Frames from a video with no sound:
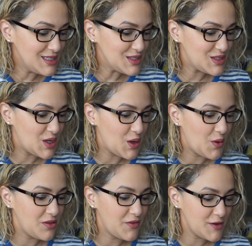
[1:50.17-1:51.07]

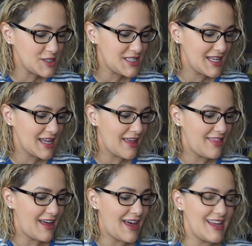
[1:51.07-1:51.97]
So the first thing
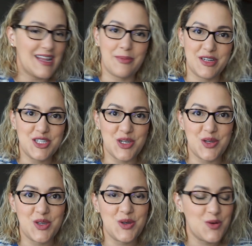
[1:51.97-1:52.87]
that I'm gonna show
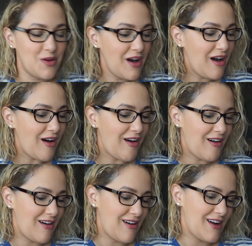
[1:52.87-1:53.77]
you
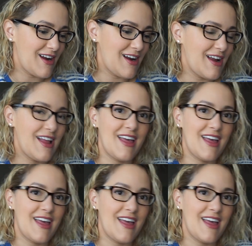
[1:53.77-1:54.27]
are